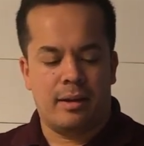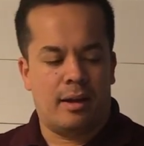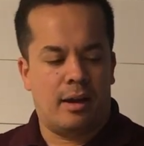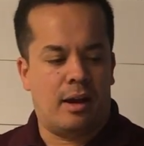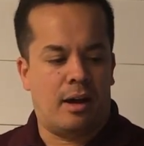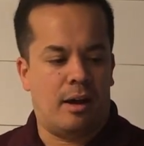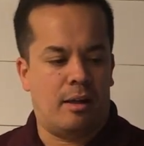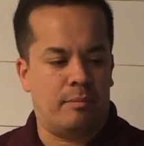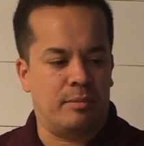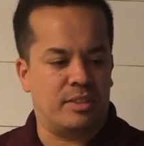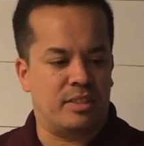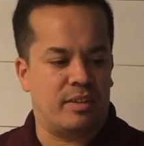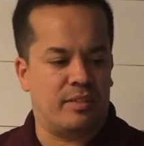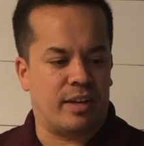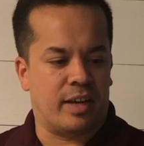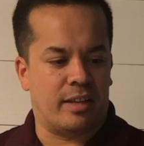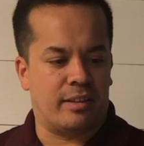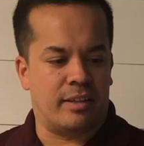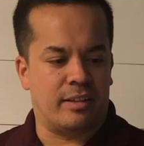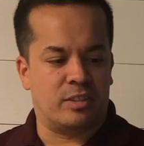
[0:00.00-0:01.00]
Um, let me see if I
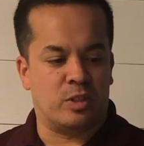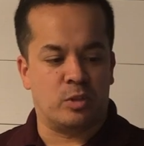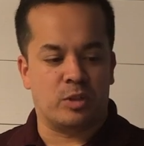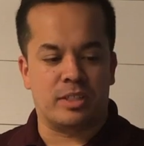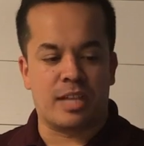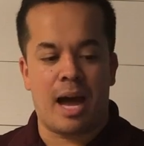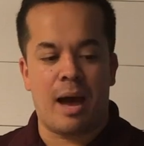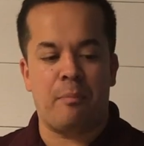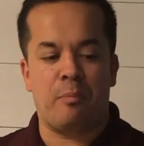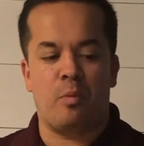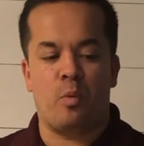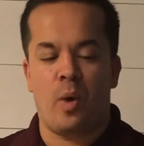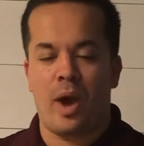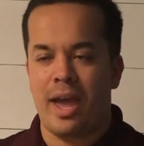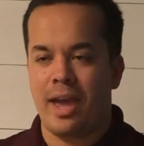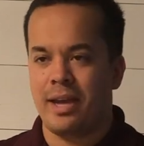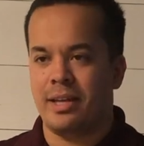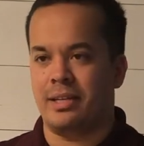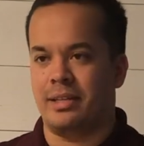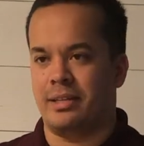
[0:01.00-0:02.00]
got that. So stop
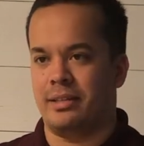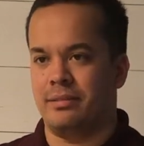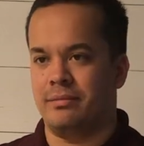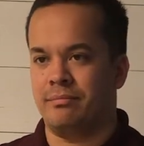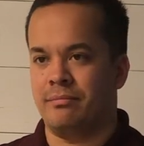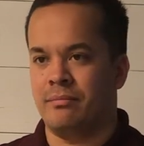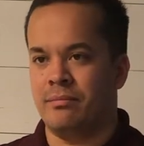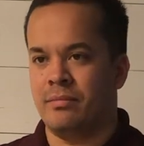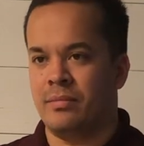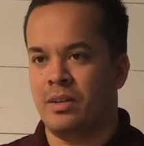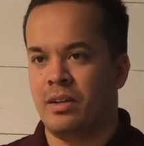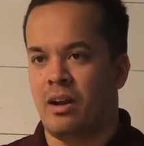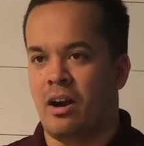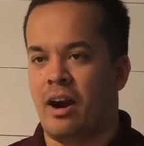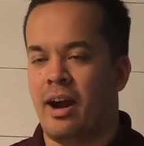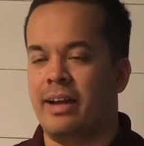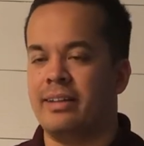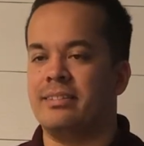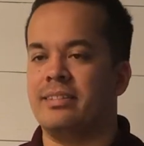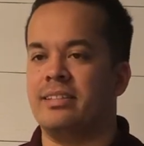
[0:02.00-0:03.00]
waiting, all
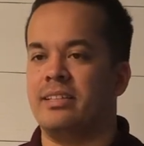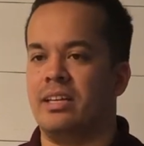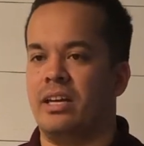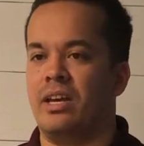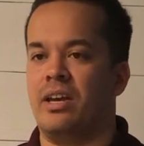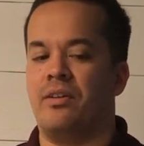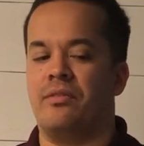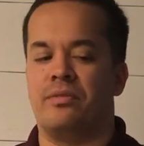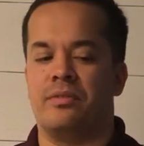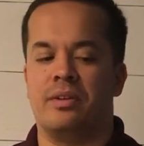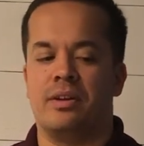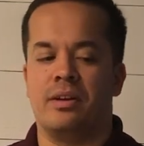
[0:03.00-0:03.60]
right, to give.